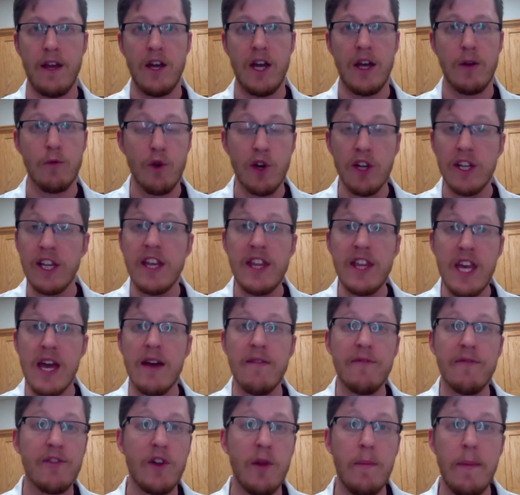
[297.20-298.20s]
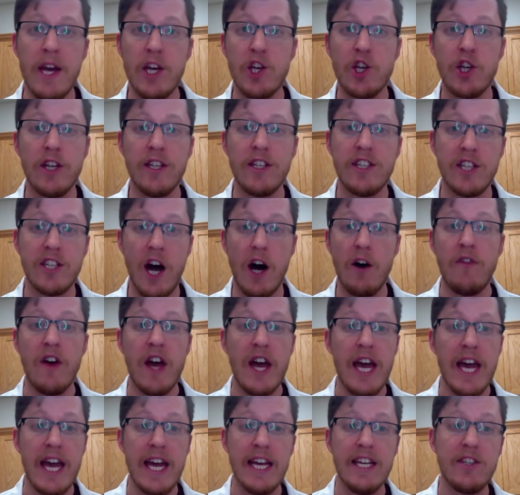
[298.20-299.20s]
Really, the inflammation itself
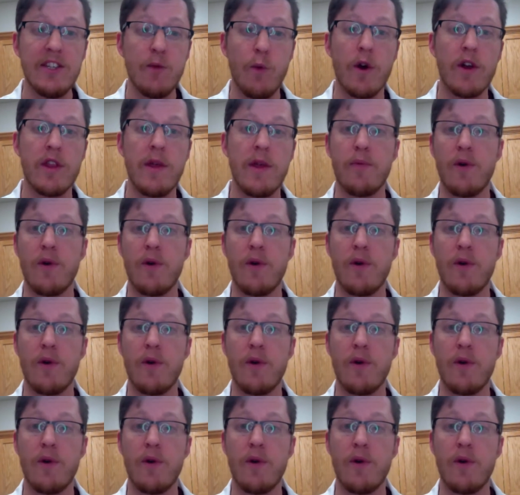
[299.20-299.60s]
is where the